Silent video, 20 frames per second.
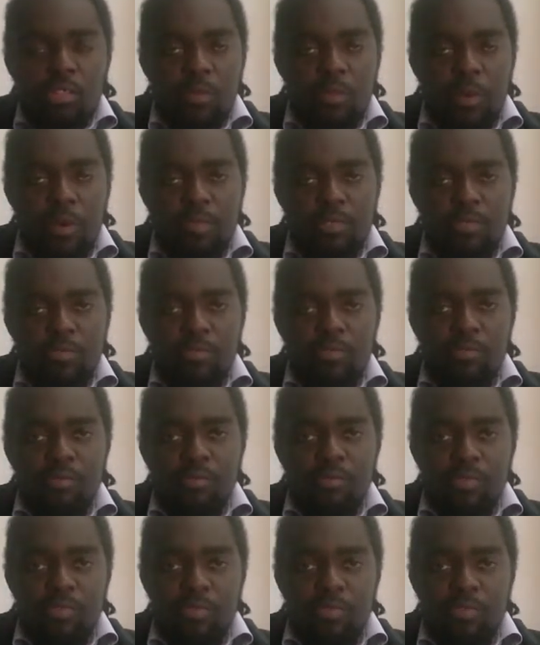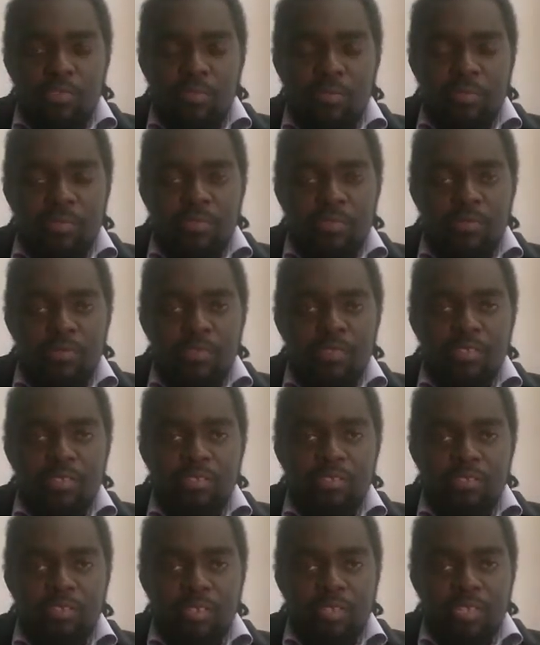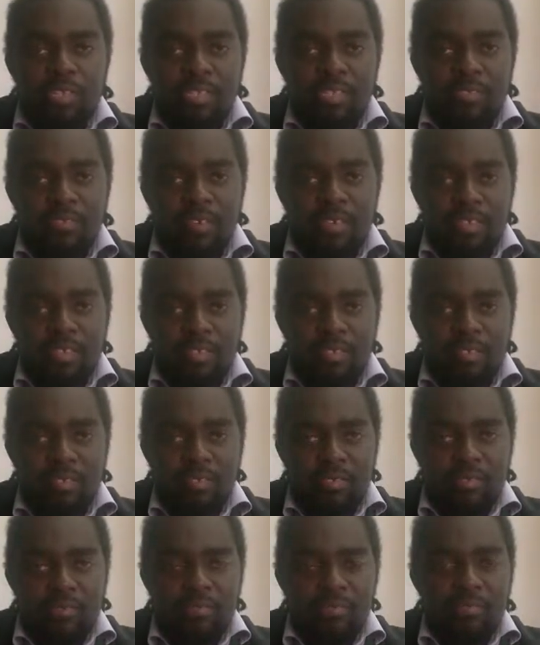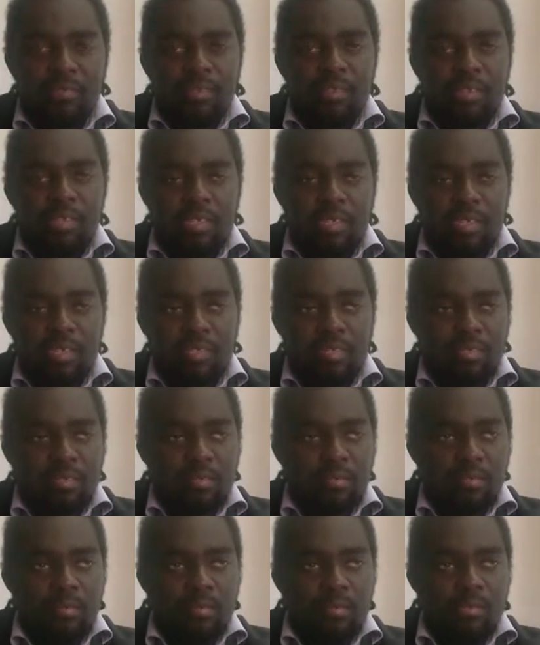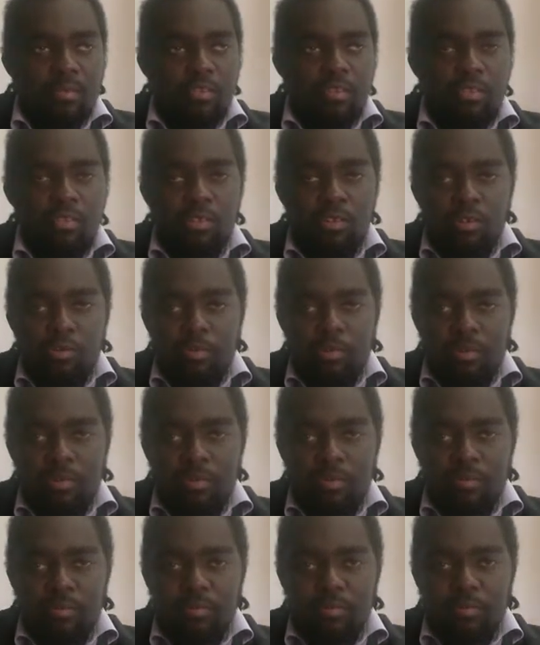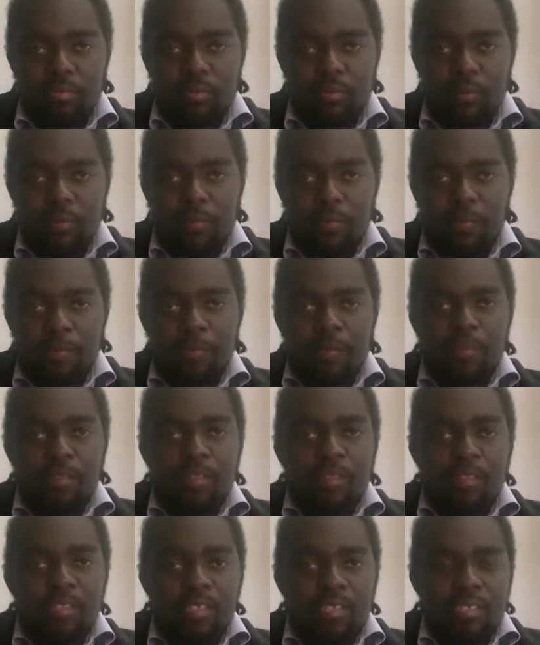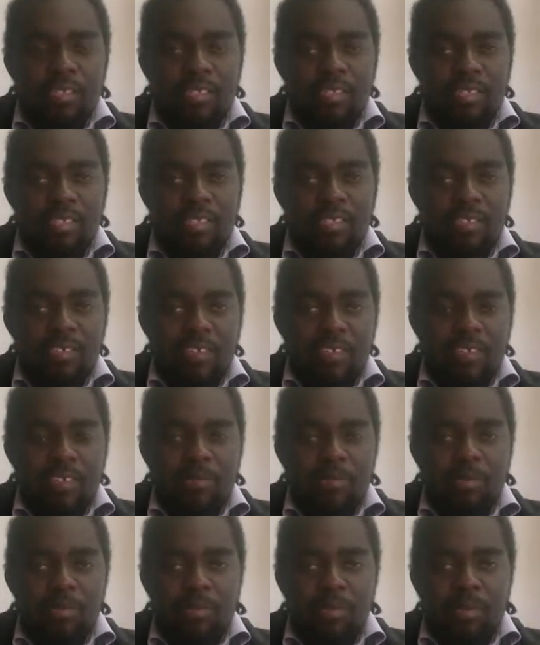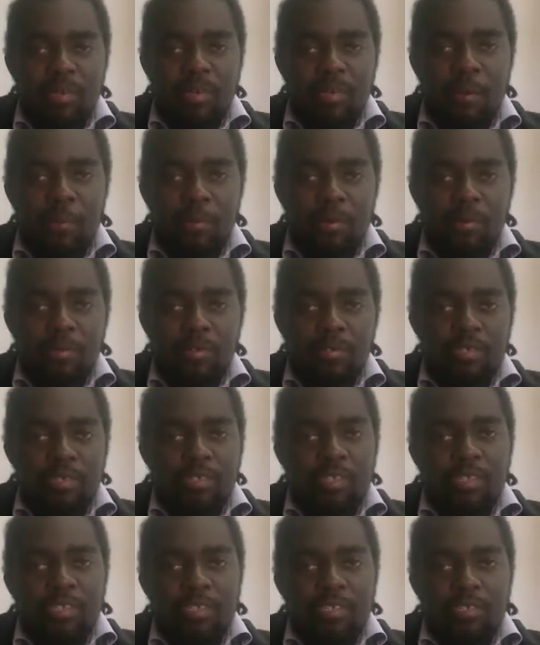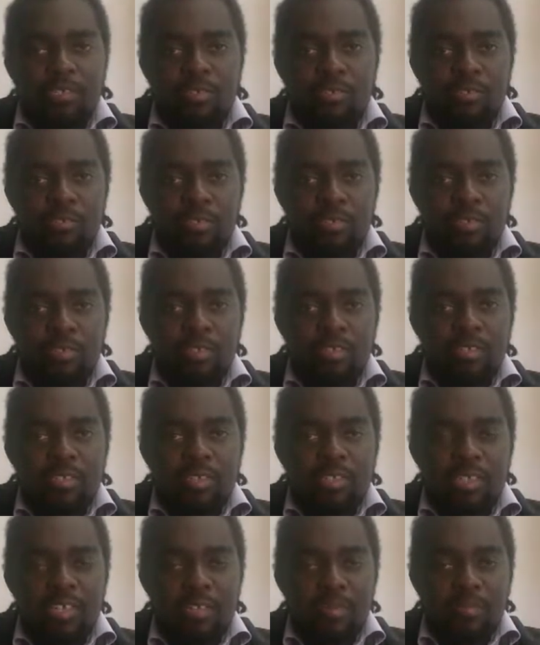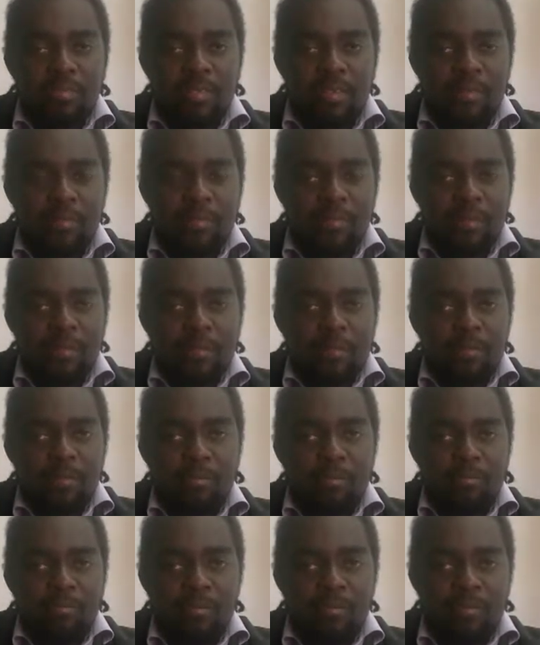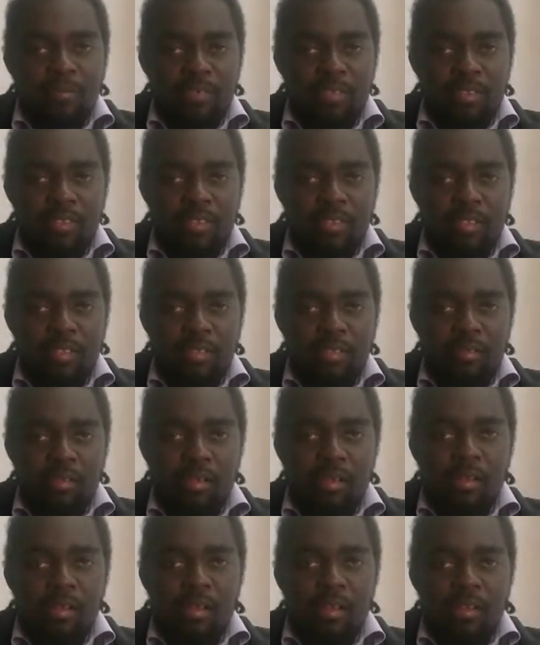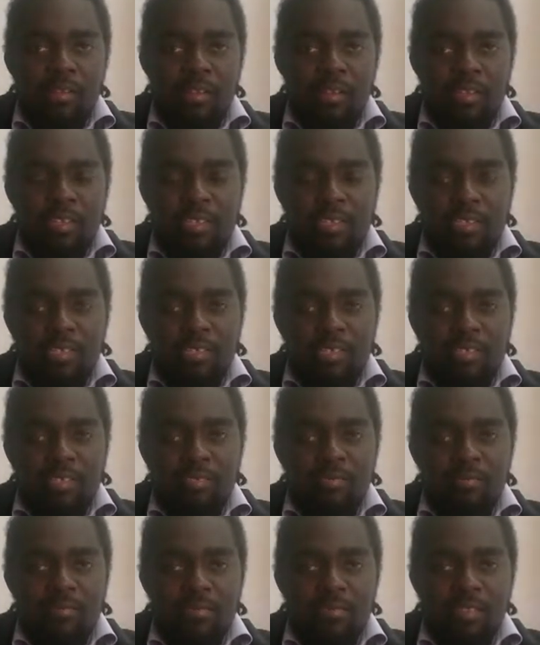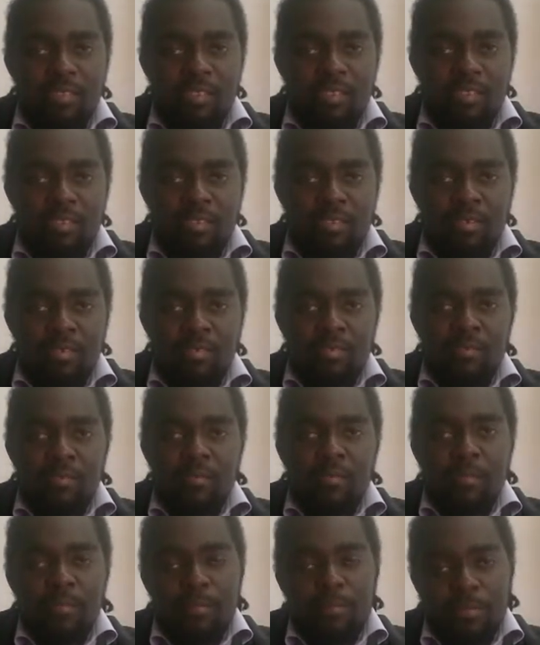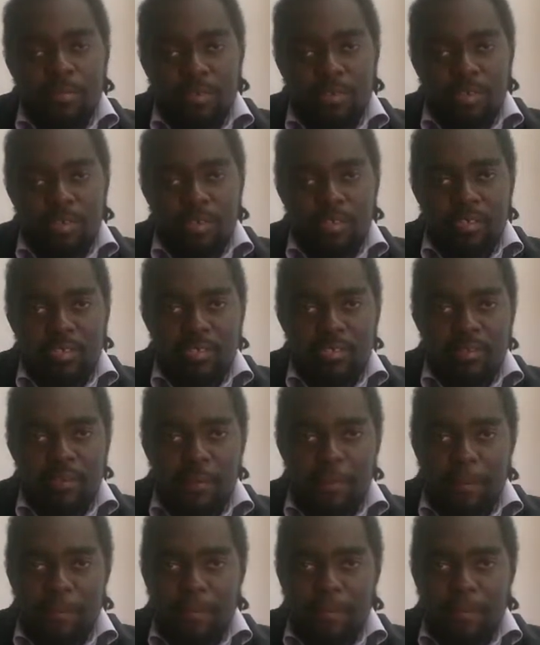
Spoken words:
The particle responsible for the strong interaction is the gluon. This is exchanged between a proton and a neutron to keep them within a near distance within the nucleus.